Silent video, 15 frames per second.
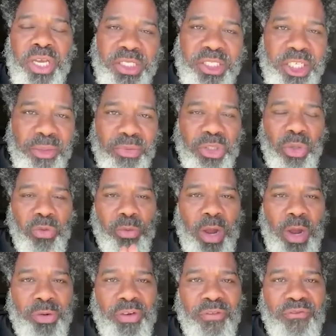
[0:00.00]
tiptoe
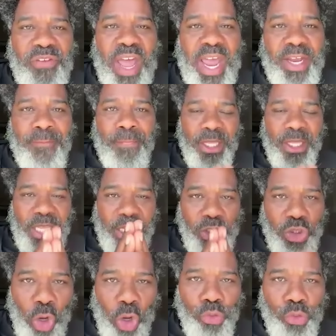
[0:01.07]
around the fact that
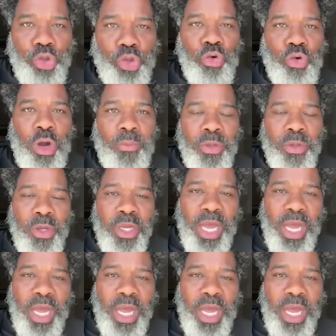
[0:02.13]
Donald Trump